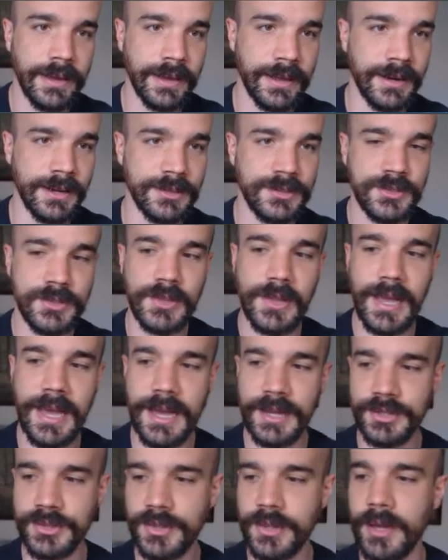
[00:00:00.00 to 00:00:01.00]
And a
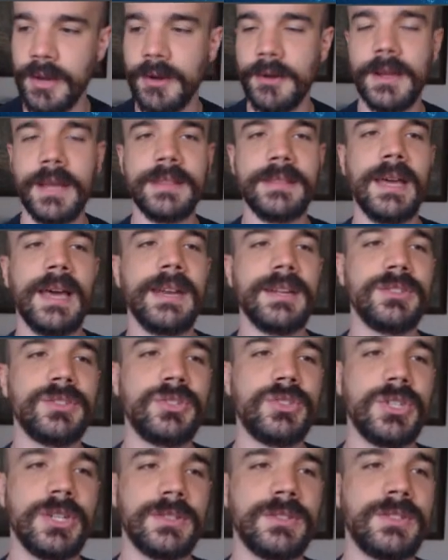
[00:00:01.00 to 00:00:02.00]
slash there. And that
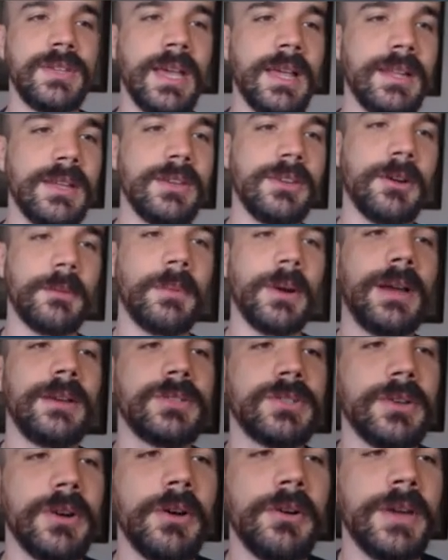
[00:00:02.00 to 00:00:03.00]
is just telling your
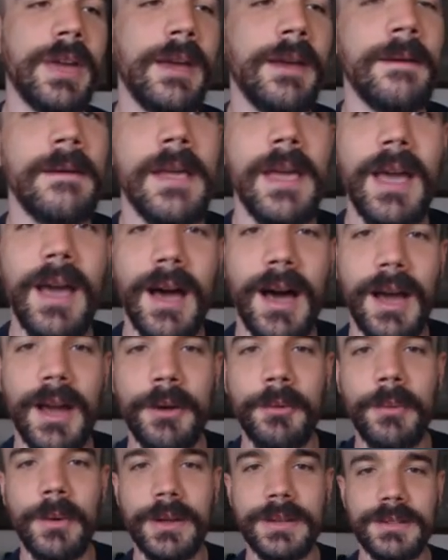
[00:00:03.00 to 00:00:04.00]
browser, okay,
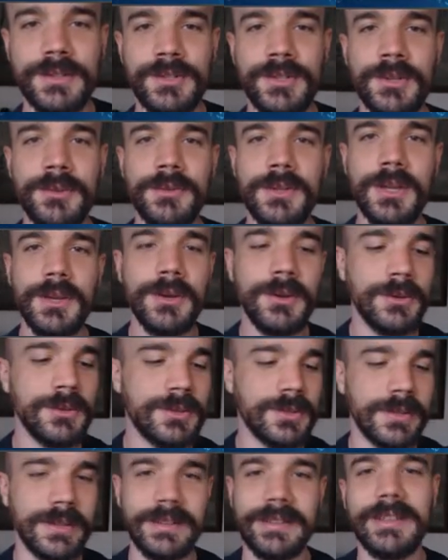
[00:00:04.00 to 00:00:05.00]
I want to
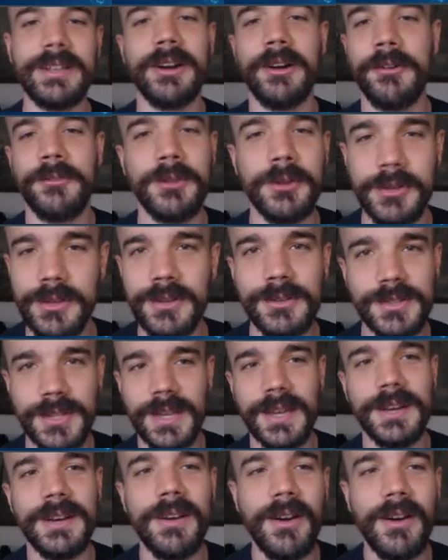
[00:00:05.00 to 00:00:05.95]
use, the, you know, if you're using